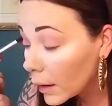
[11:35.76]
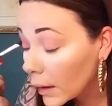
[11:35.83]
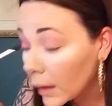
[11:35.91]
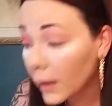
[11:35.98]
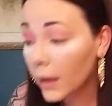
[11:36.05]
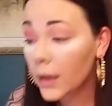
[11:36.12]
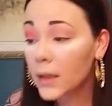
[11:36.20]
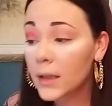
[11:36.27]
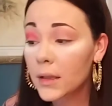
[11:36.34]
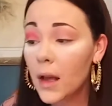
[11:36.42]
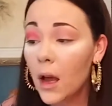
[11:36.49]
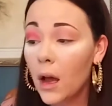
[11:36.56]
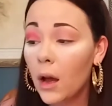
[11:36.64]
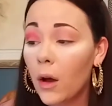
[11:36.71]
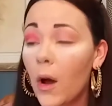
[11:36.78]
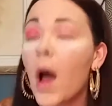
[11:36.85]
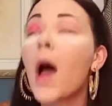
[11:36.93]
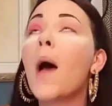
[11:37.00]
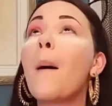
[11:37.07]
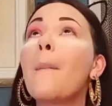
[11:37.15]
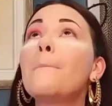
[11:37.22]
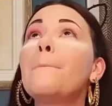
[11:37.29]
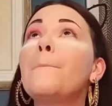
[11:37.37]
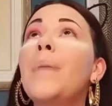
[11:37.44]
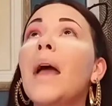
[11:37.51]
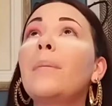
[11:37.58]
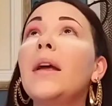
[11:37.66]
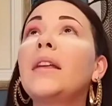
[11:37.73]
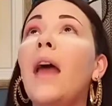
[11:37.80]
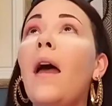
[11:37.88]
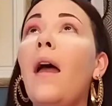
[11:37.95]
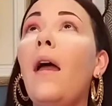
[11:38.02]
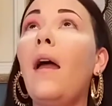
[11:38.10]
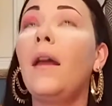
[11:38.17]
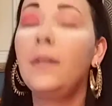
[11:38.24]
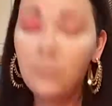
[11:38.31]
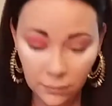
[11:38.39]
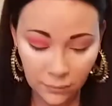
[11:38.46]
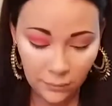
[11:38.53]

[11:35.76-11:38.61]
it is so pigmented.